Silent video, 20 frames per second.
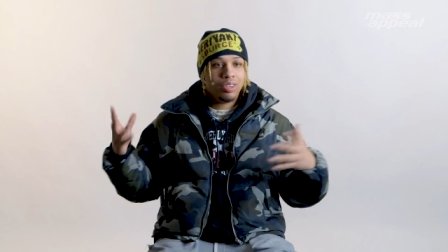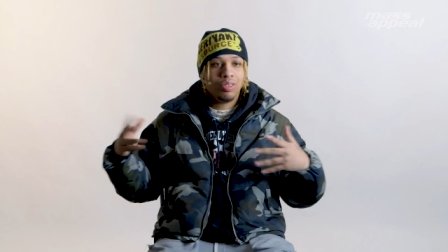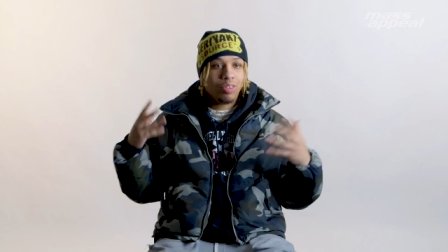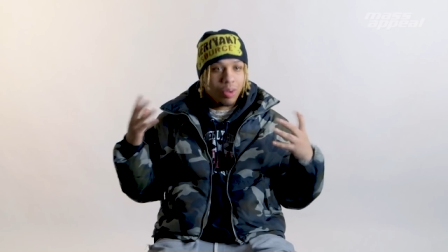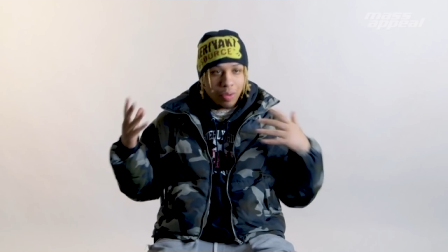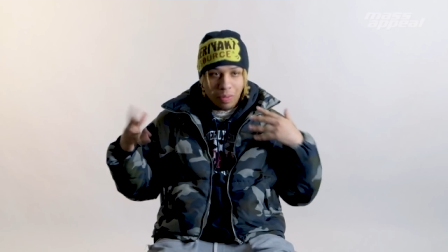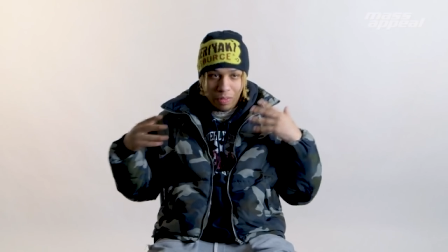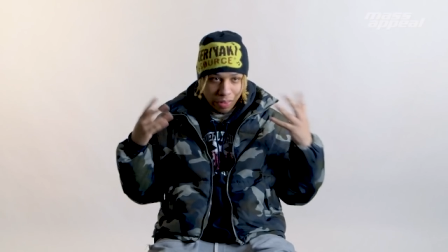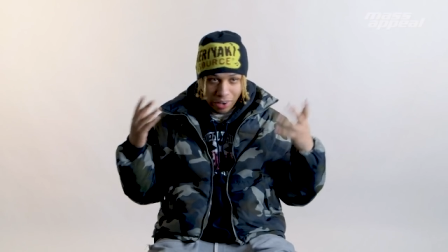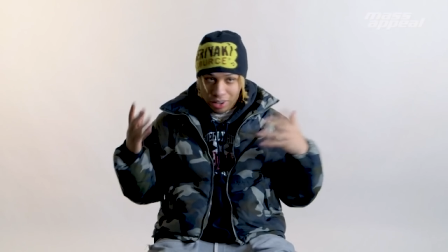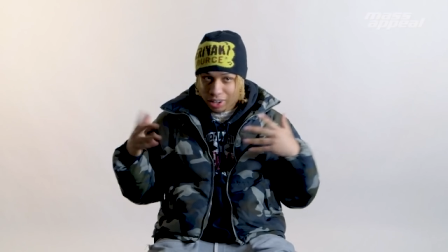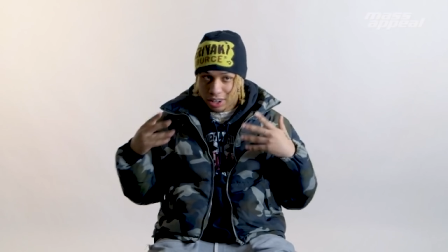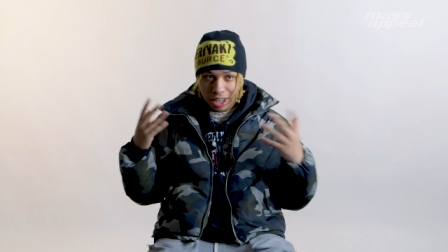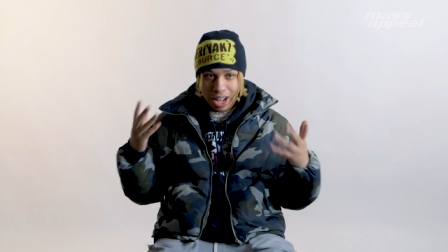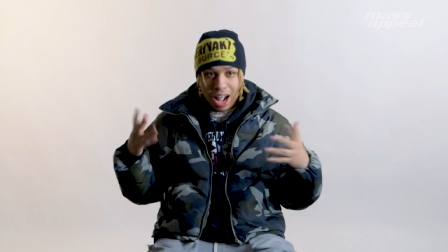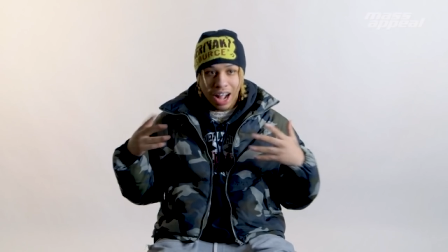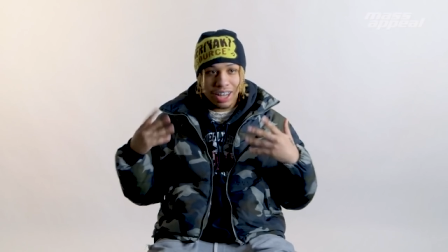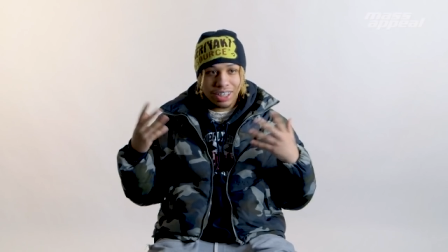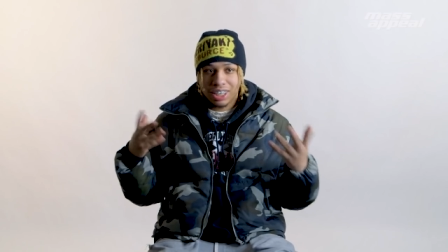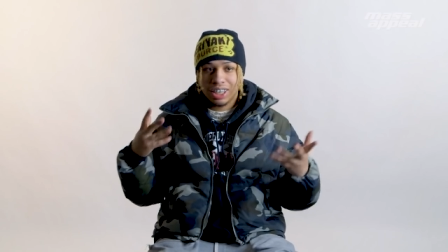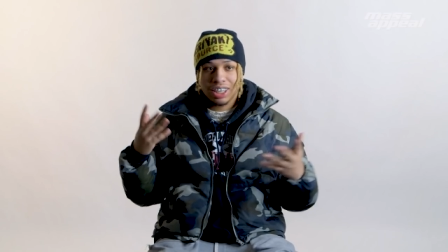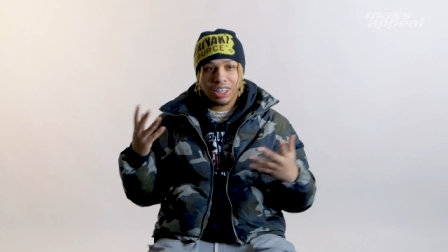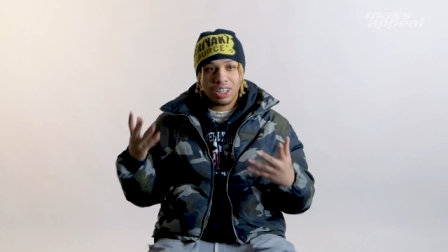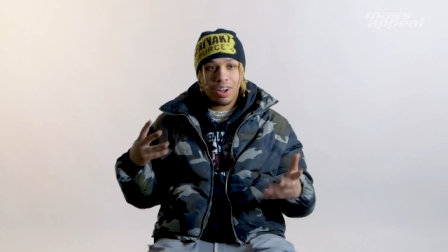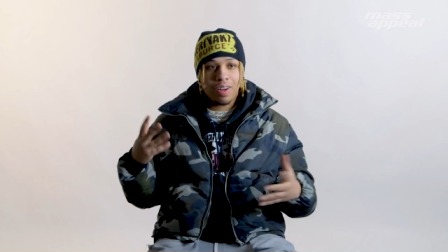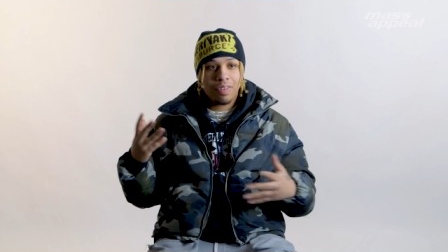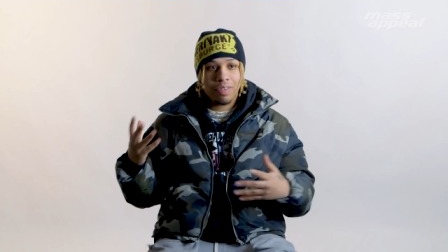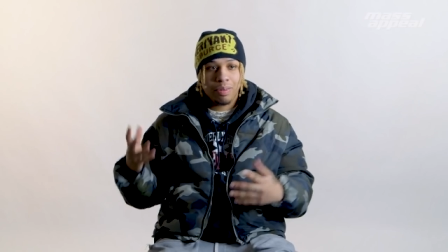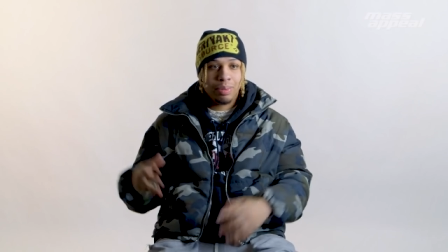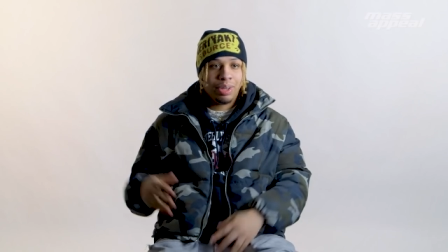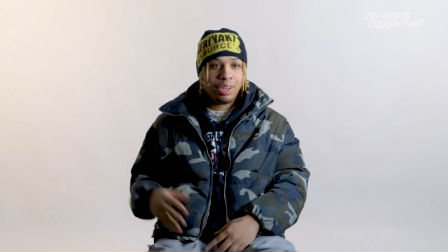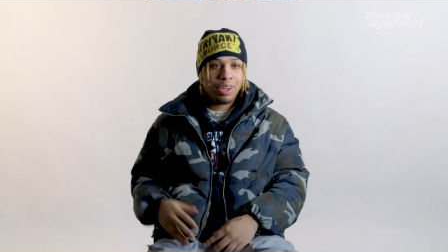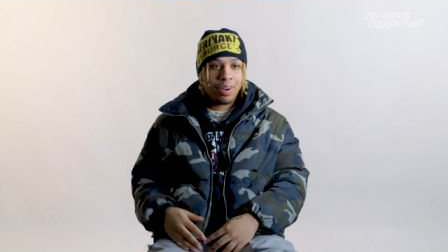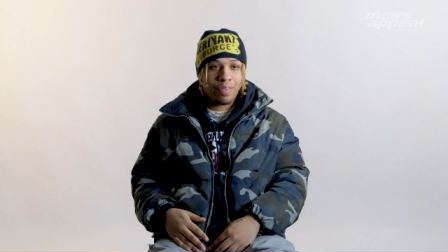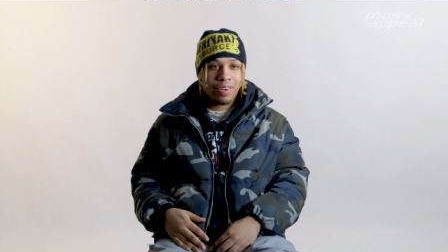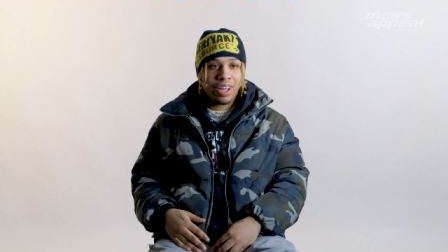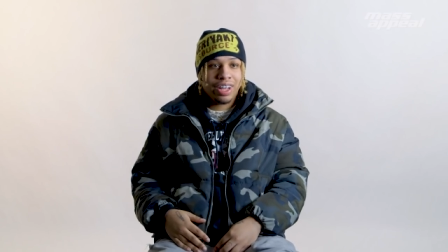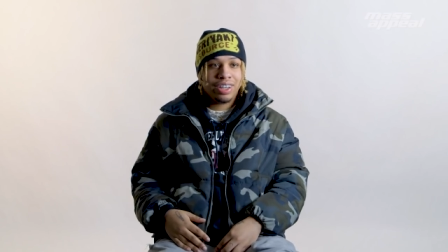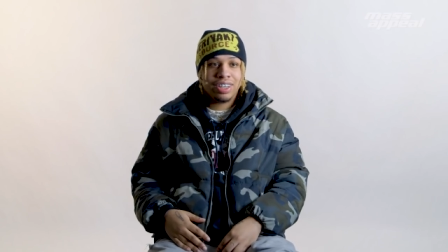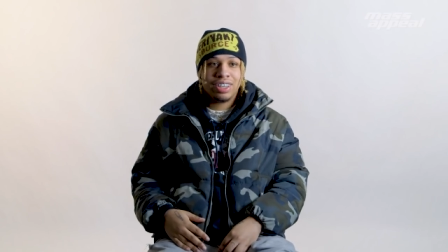You constantly saw familiar
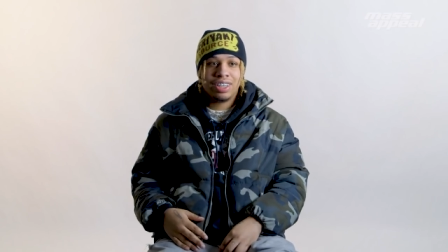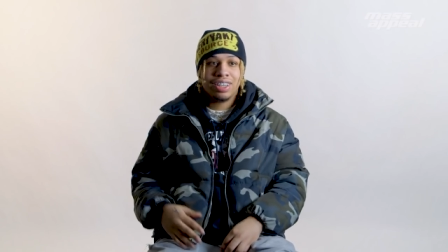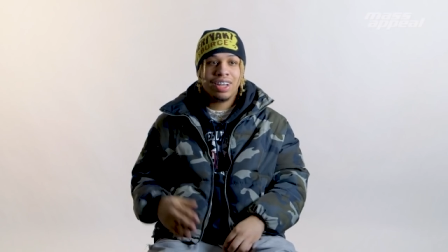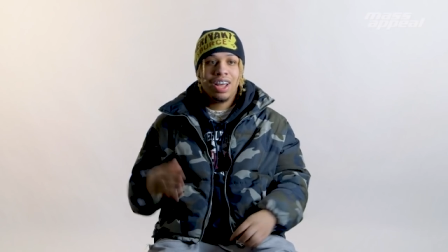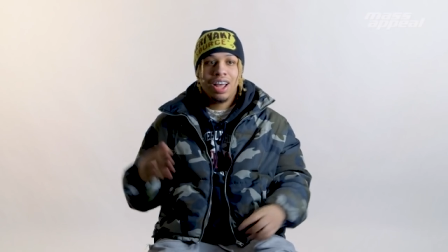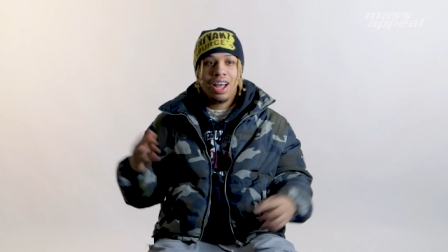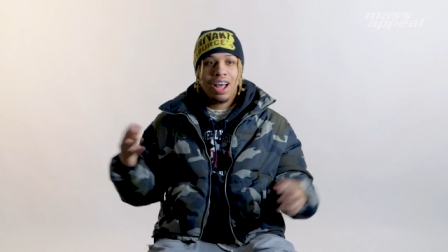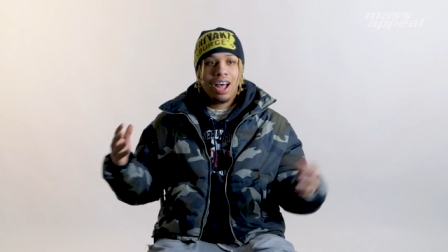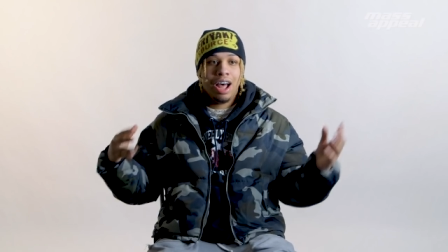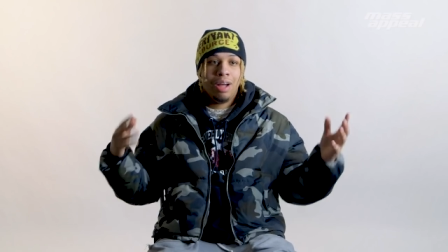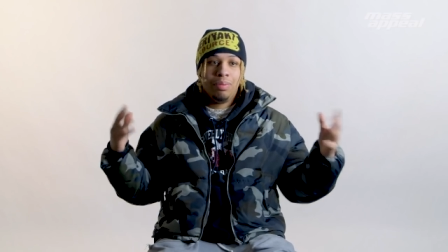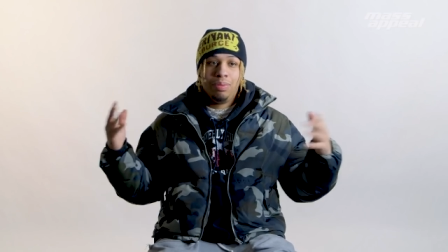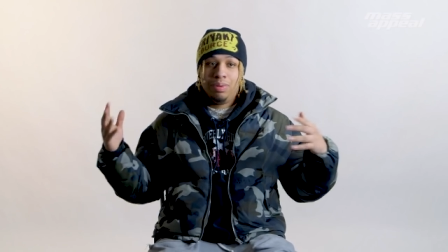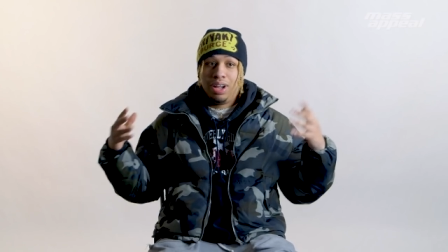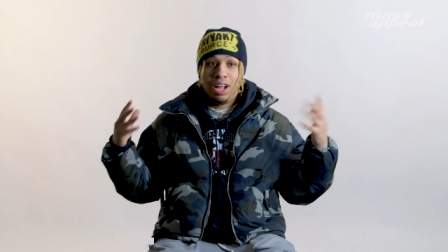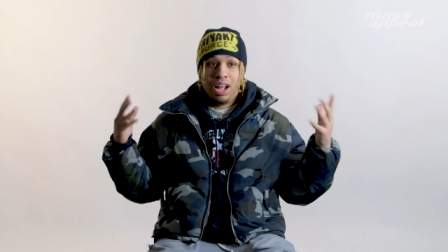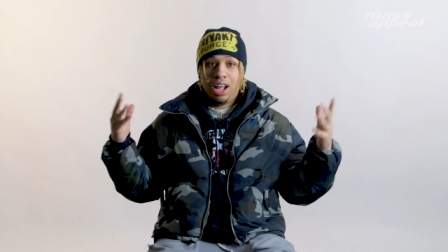faces of,